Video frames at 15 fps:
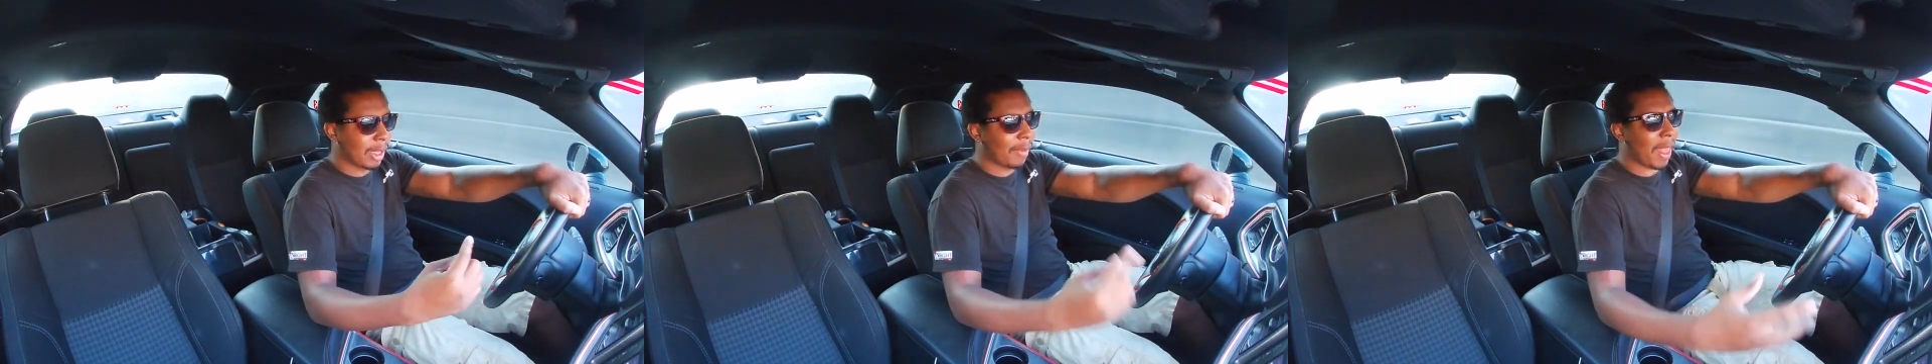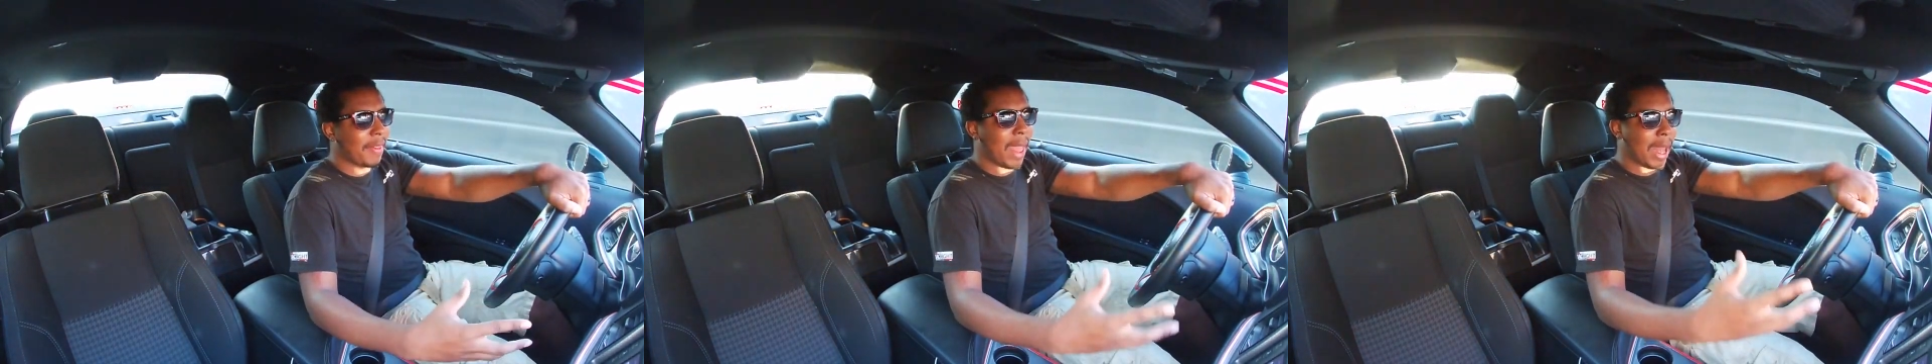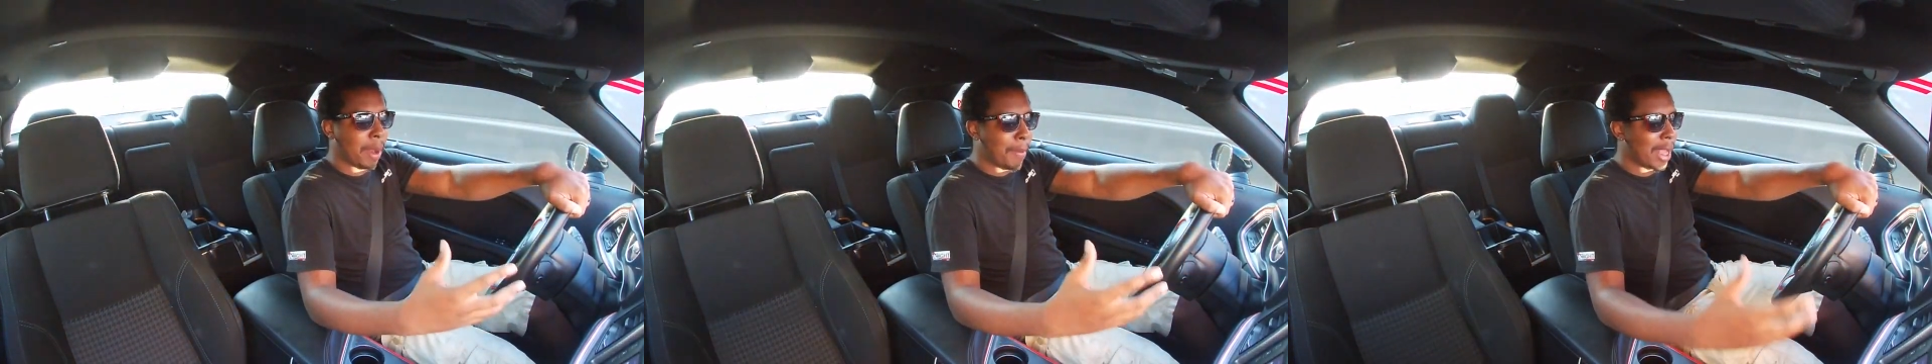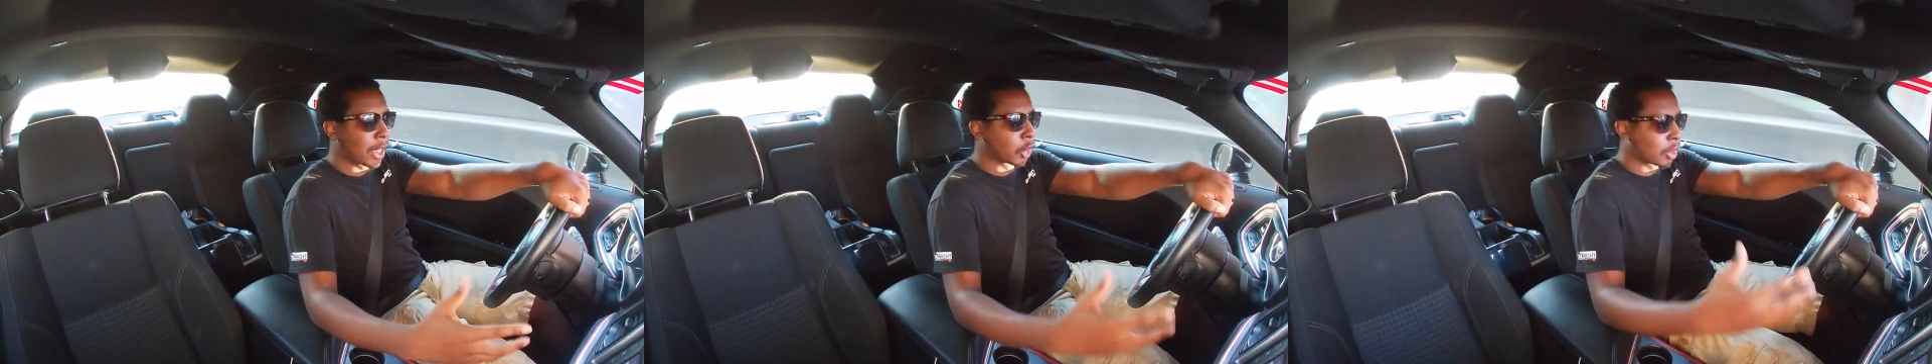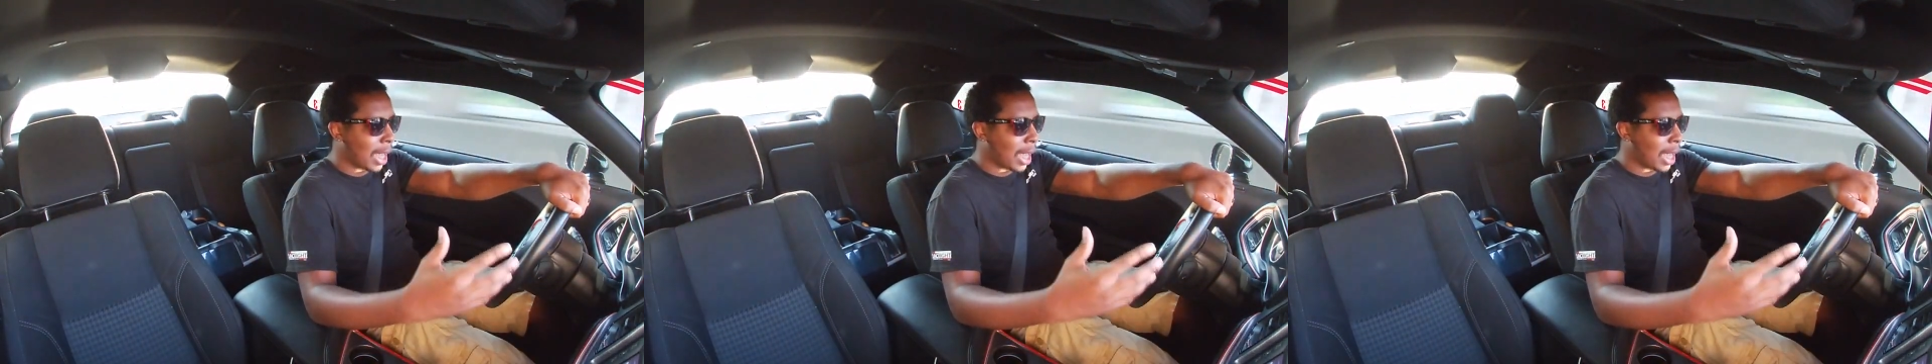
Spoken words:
something like that to make the